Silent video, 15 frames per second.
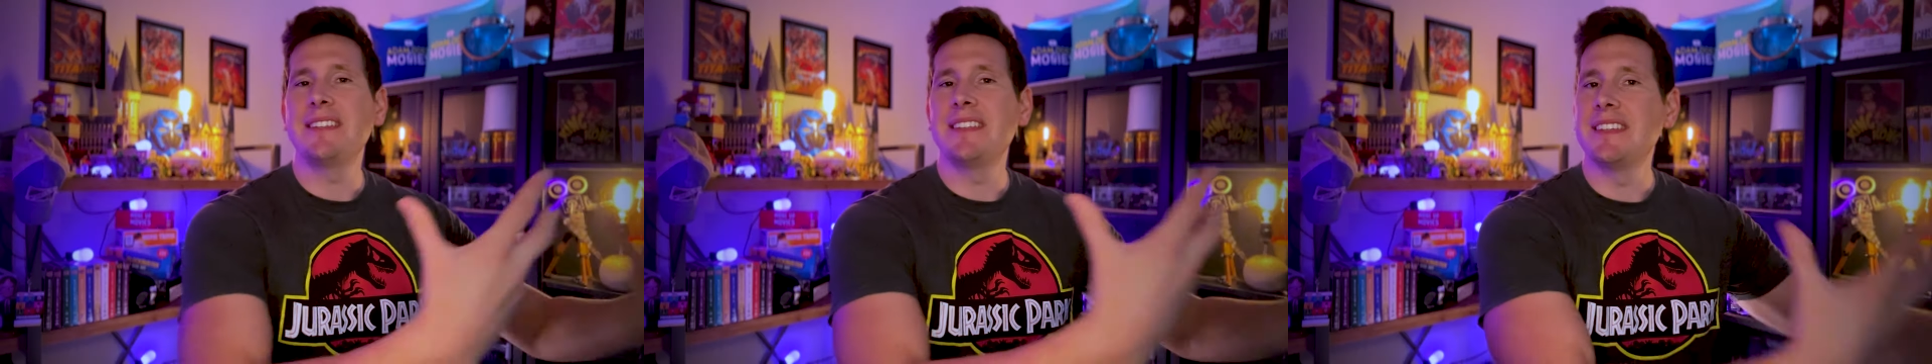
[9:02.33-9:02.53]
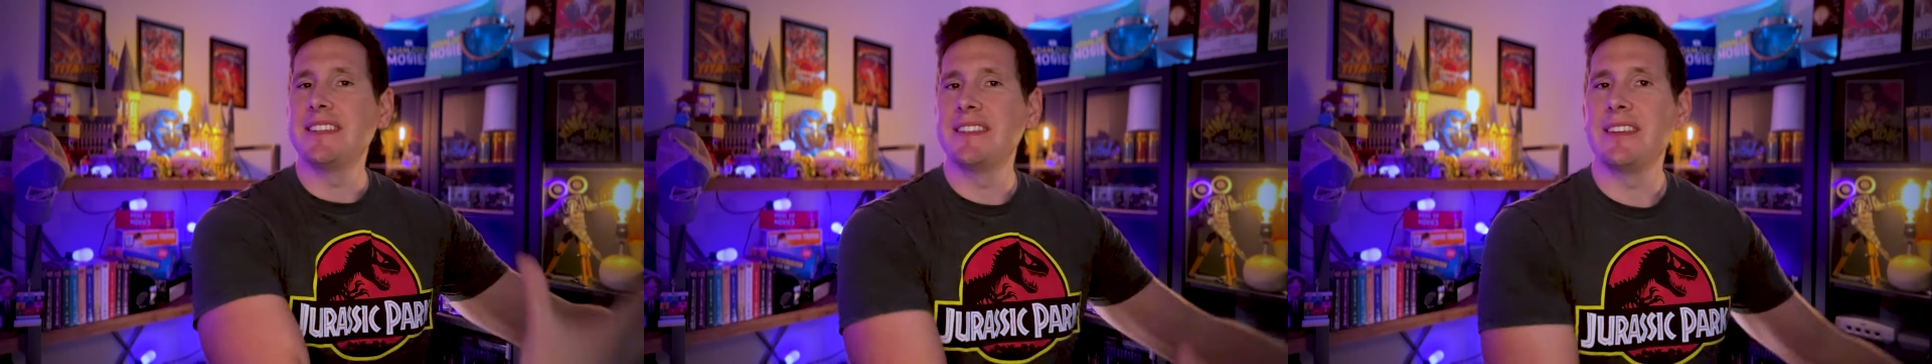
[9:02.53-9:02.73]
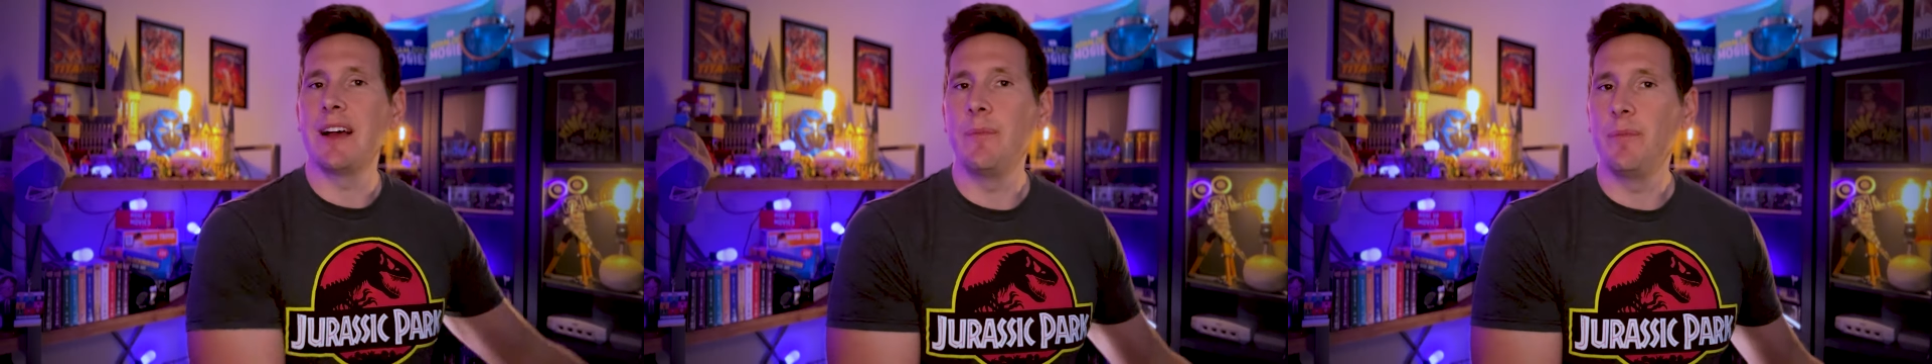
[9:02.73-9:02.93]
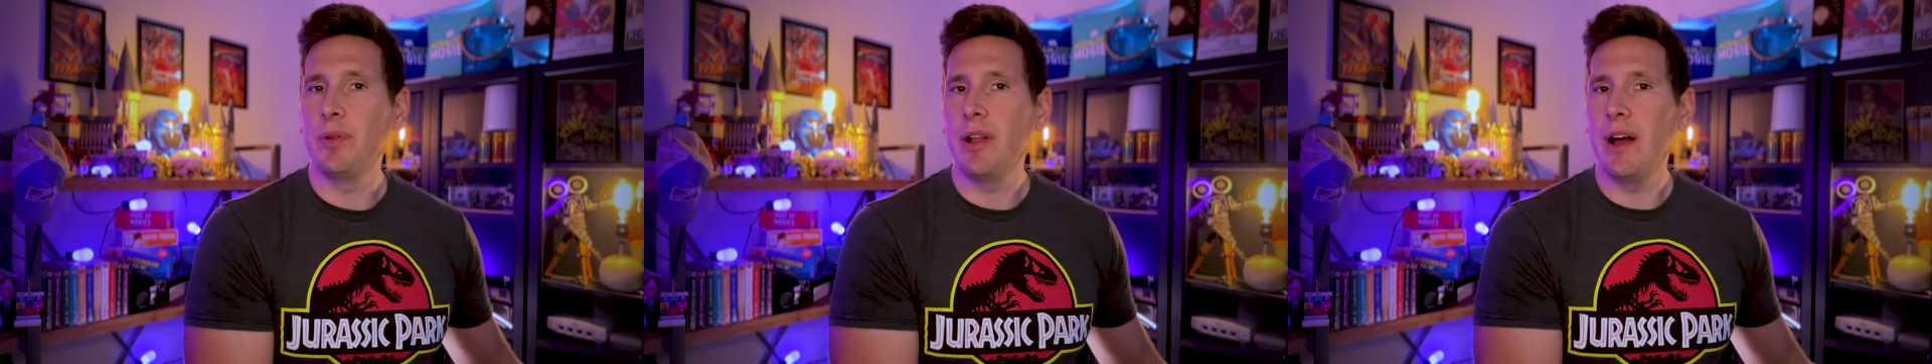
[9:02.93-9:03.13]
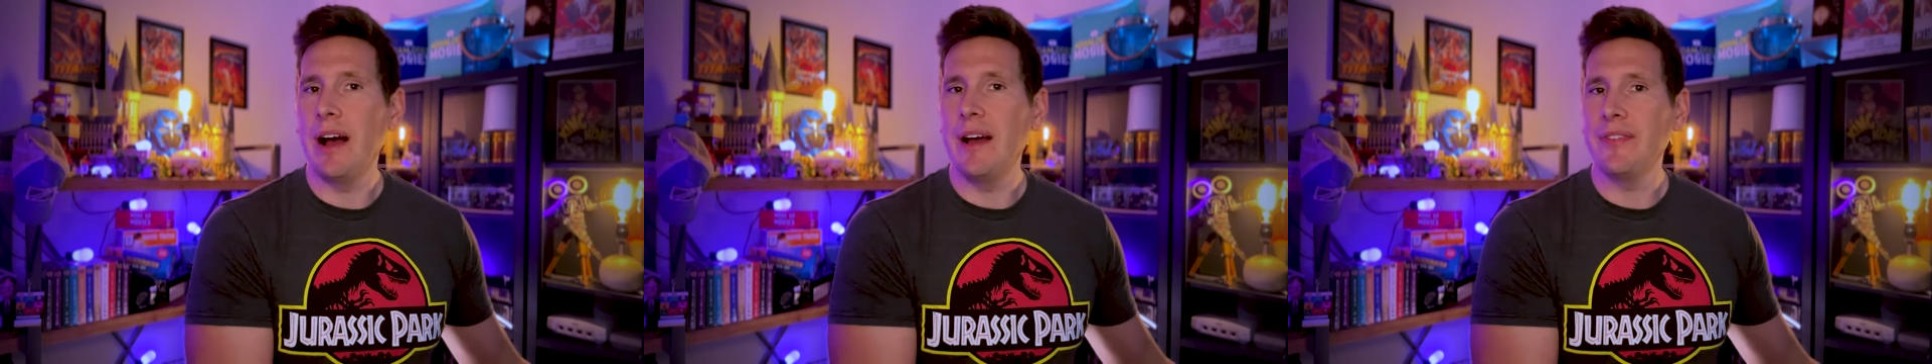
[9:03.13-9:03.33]
this
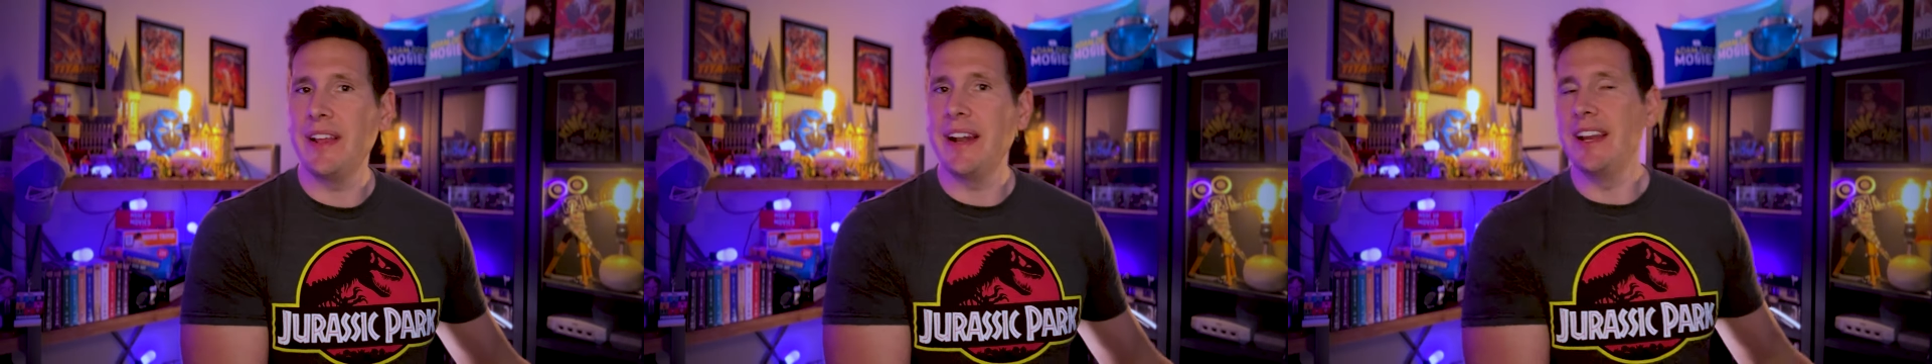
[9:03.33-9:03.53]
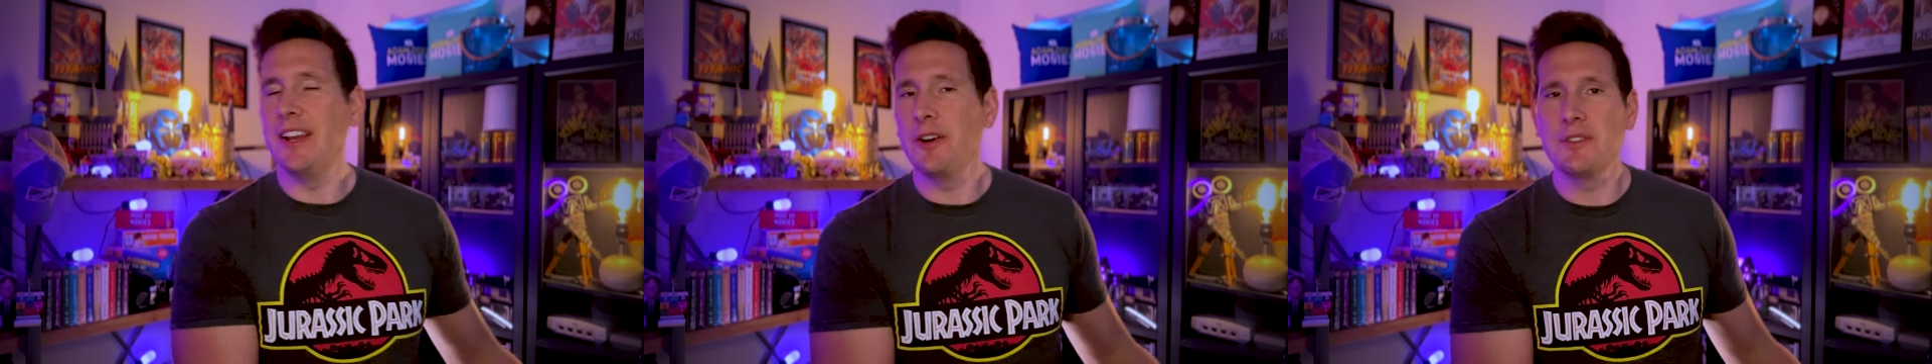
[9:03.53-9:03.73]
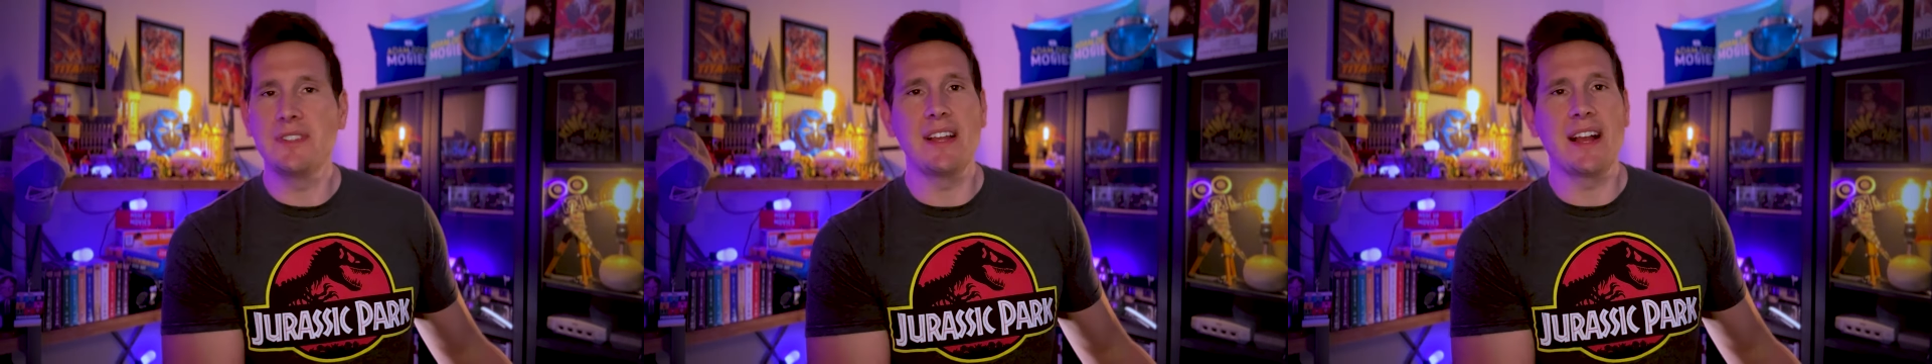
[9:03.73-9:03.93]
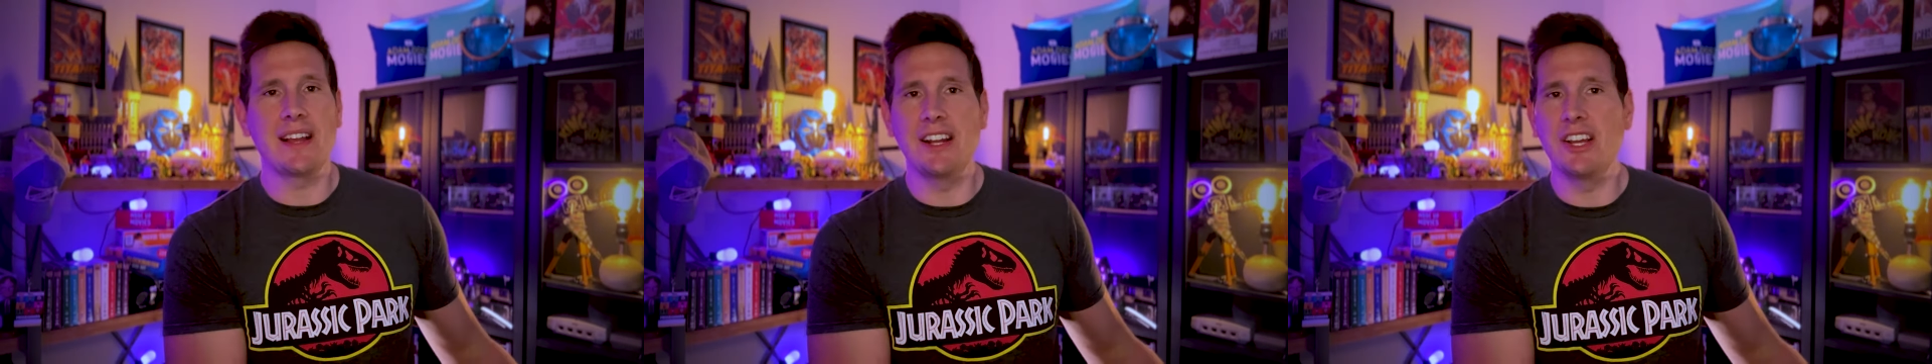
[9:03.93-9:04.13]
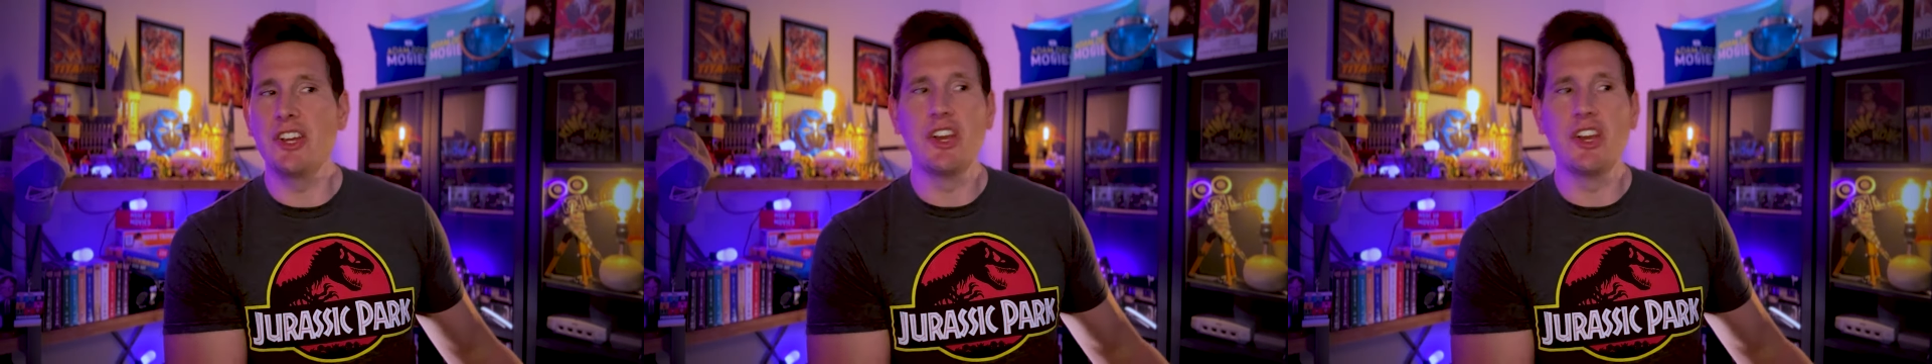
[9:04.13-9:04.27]
subplot that I know is not going to